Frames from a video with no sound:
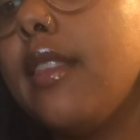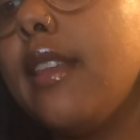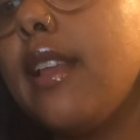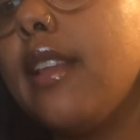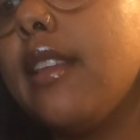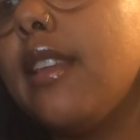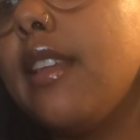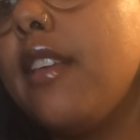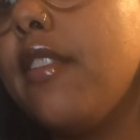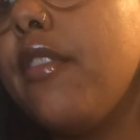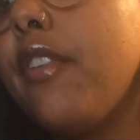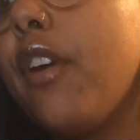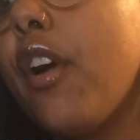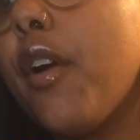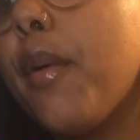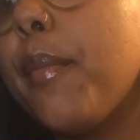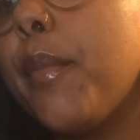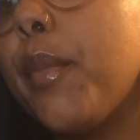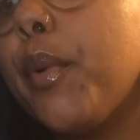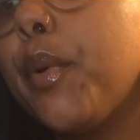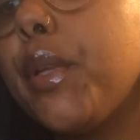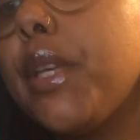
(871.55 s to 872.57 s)
They live
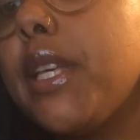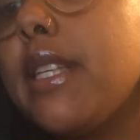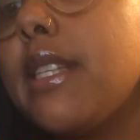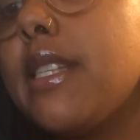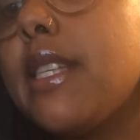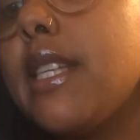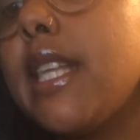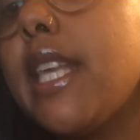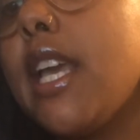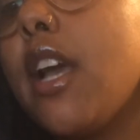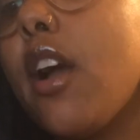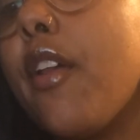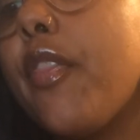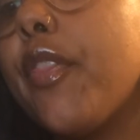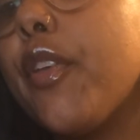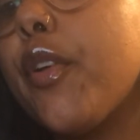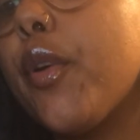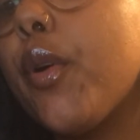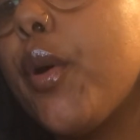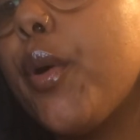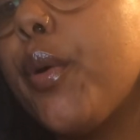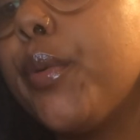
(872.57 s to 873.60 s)
harmoniously on
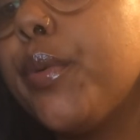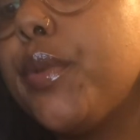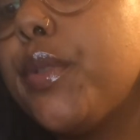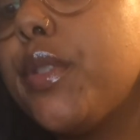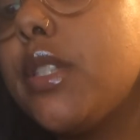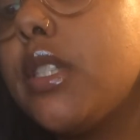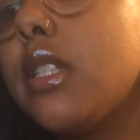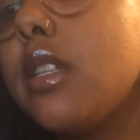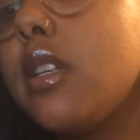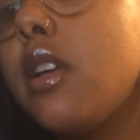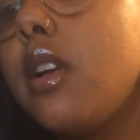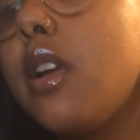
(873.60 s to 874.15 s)
their host.